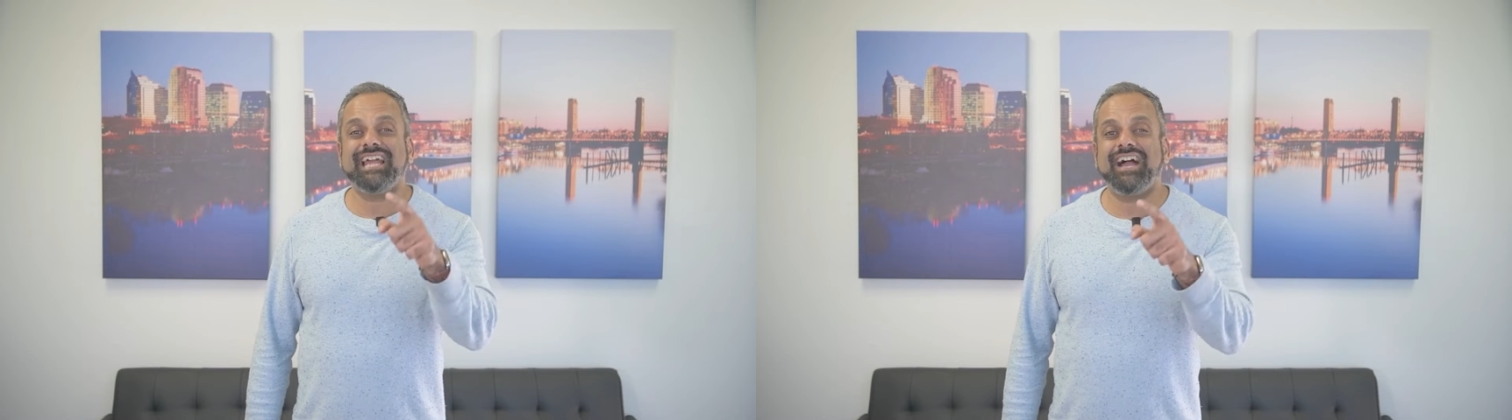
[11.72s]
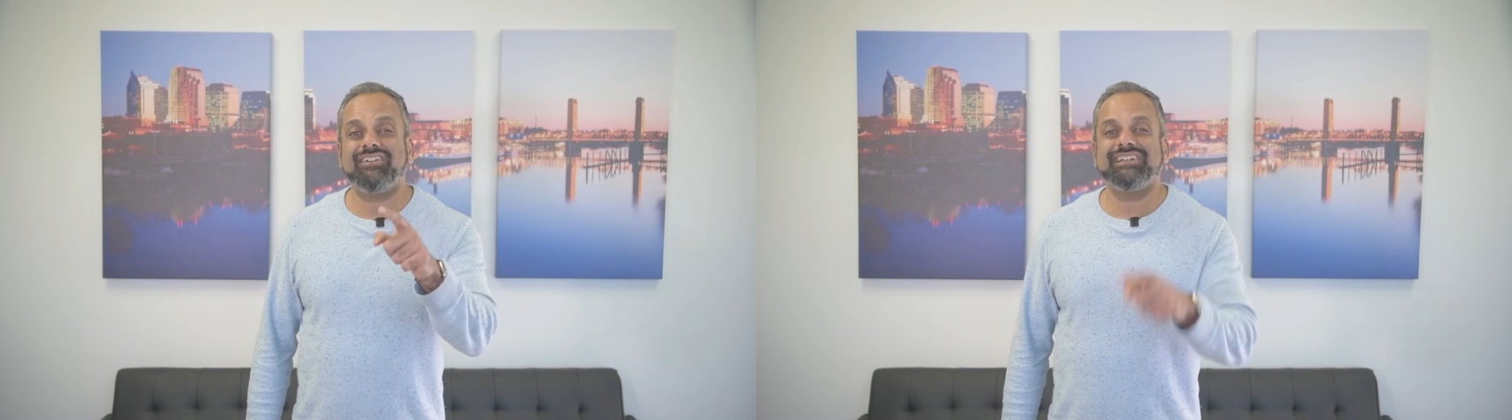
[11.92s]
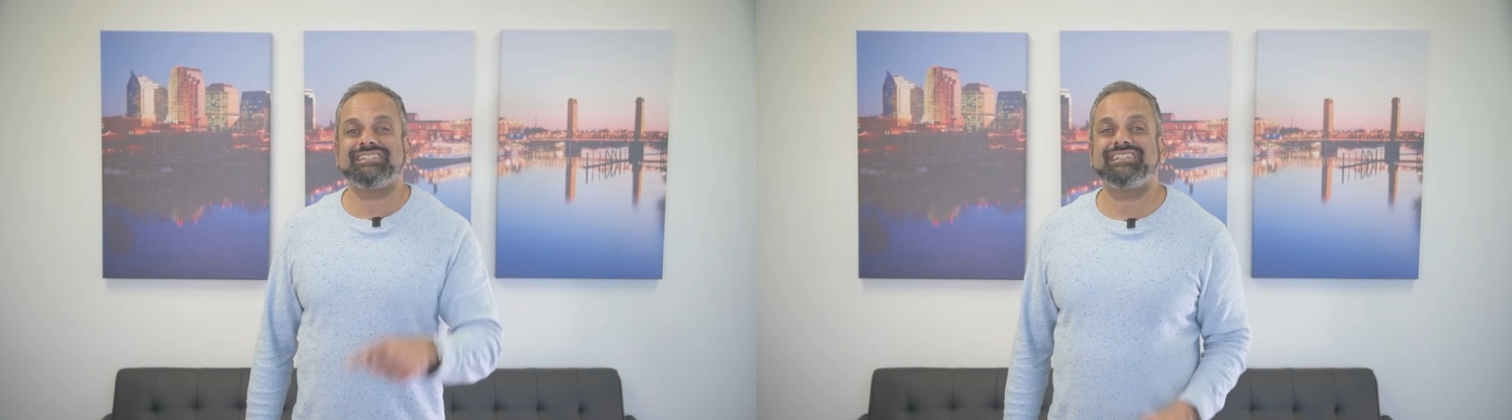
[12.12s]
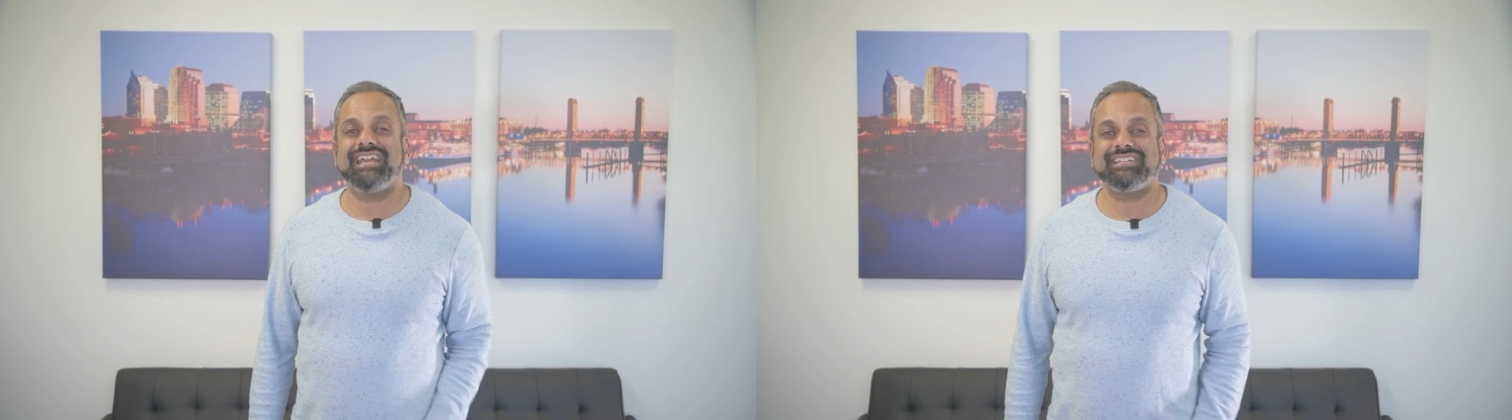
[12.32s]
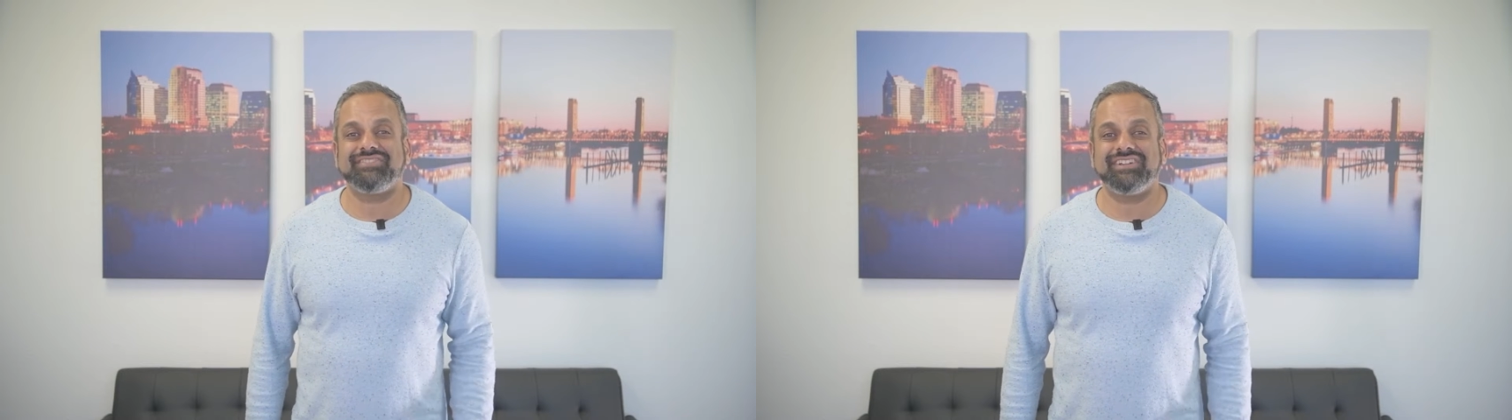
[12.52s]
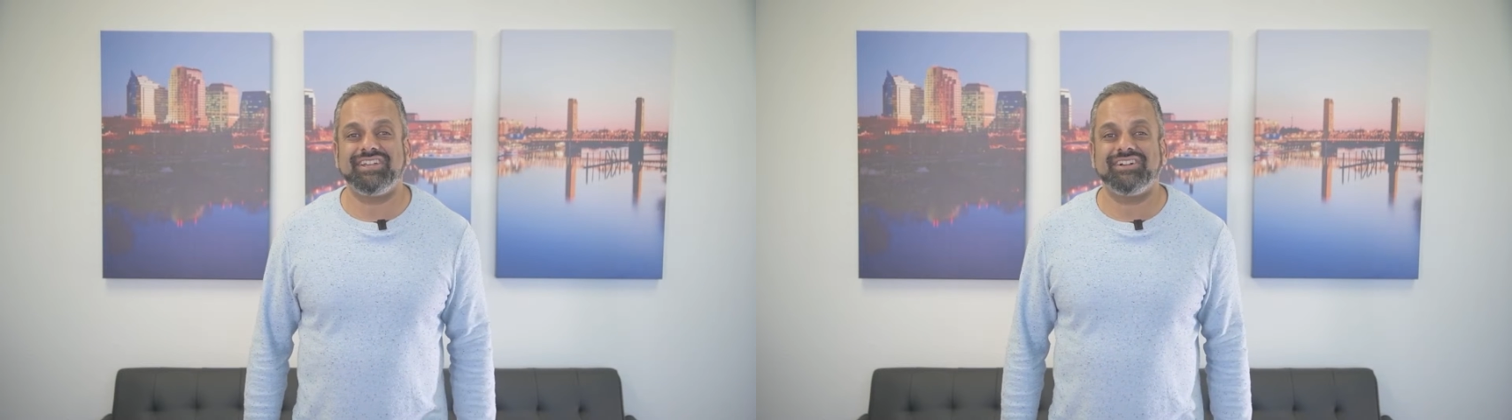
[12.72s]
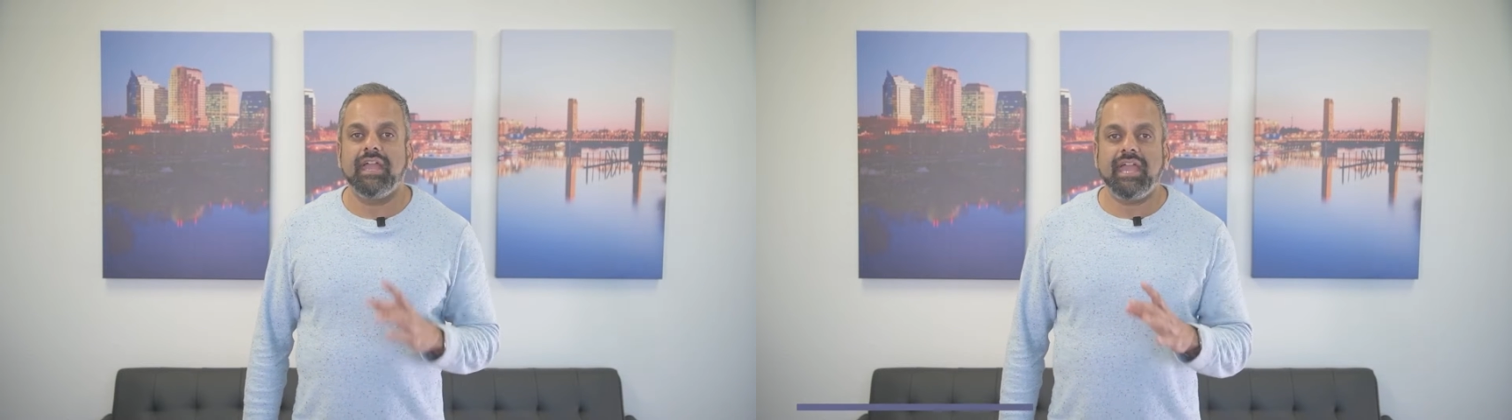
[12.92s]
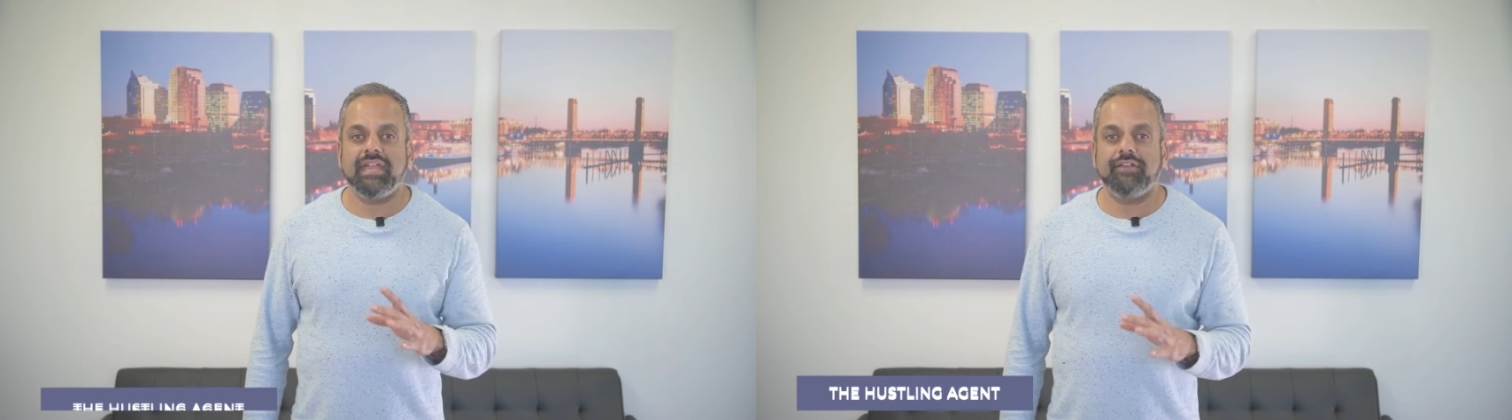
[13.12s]
out in today's video.
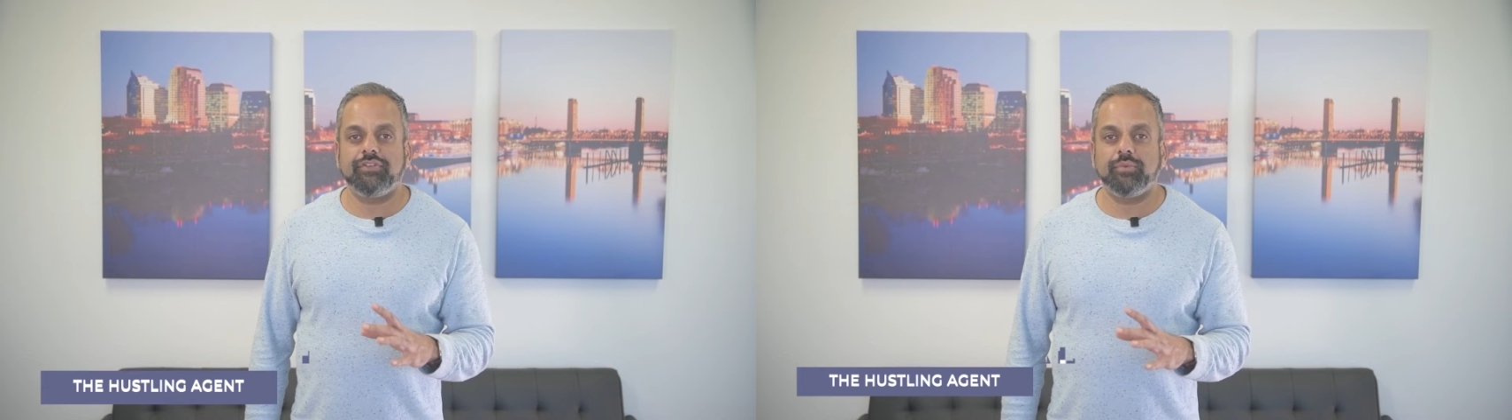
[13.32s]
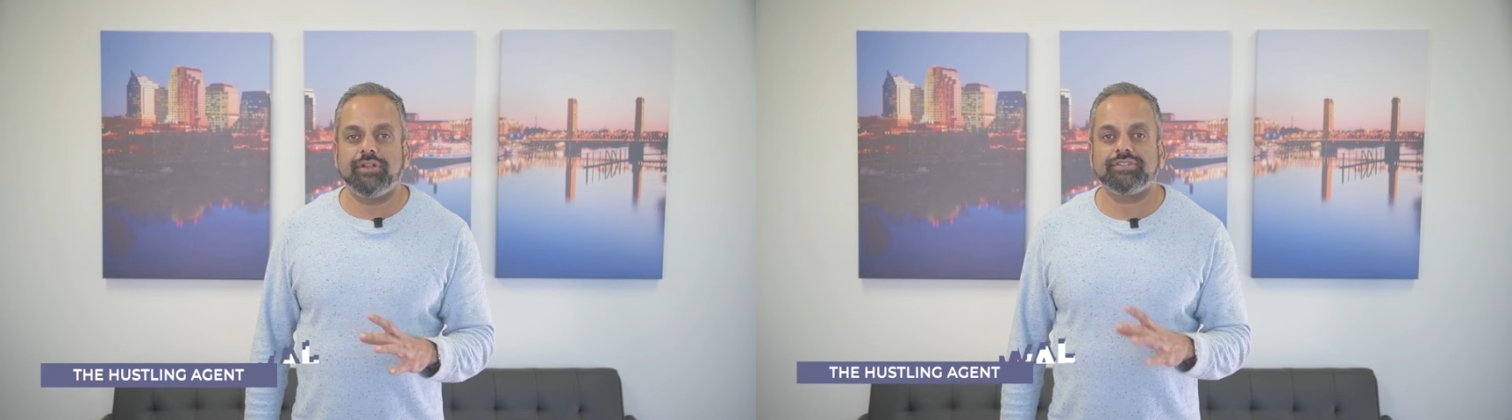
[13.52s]
Hey everyone,